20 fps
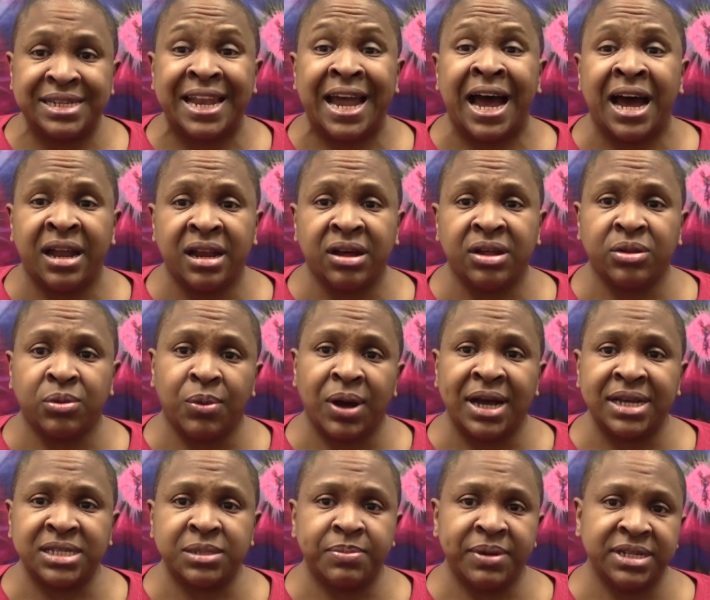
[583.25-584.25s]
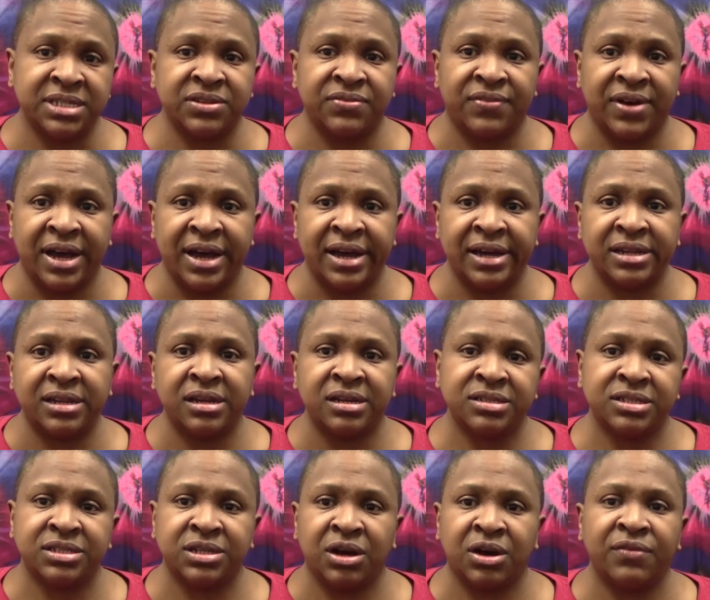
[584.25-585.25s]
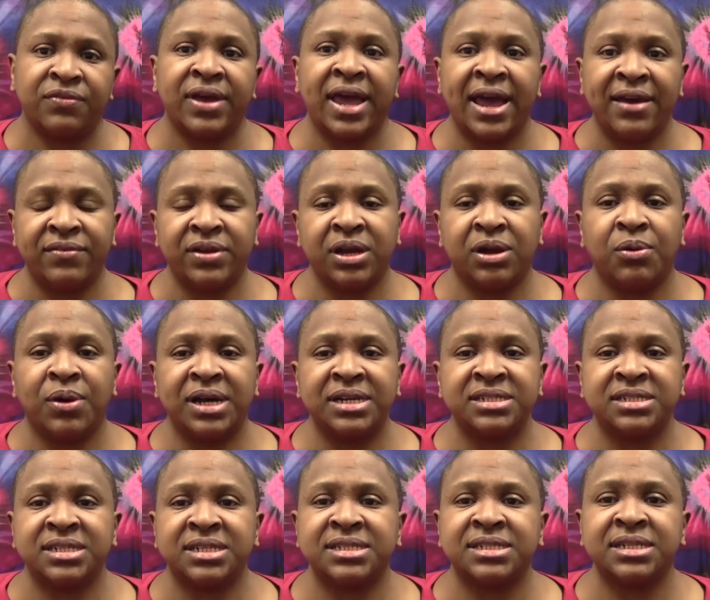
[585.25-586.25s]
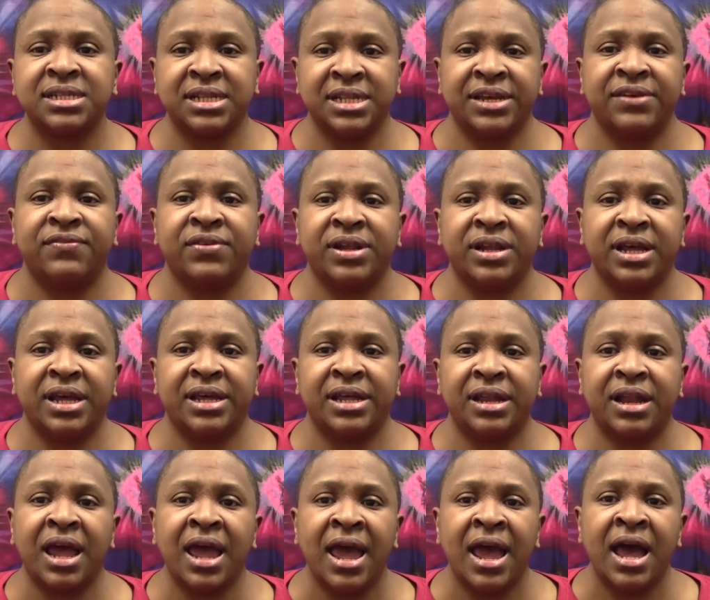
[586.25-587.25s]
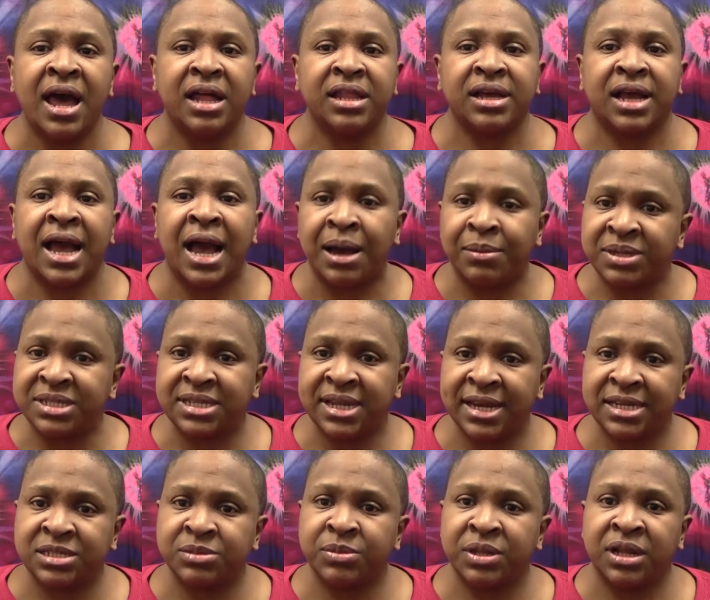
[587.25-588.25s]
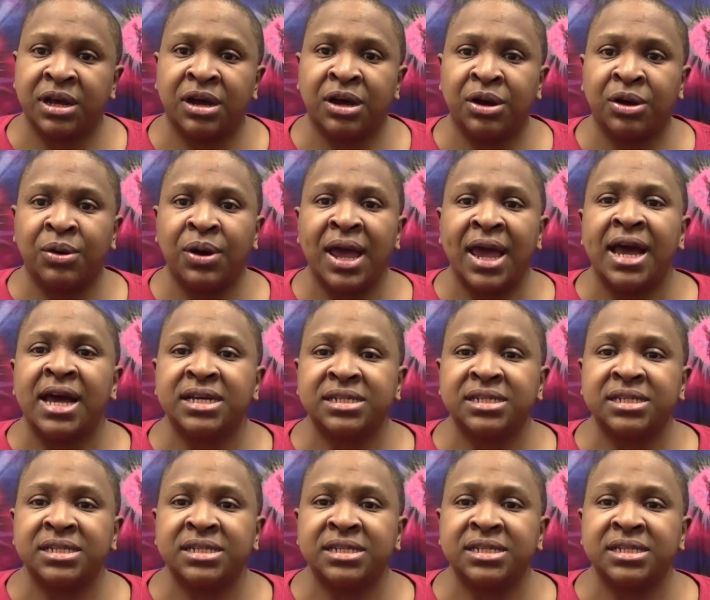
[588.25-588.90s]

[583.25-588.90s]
non-otherwise specified. So if you have any questions, leave it in the comment section below.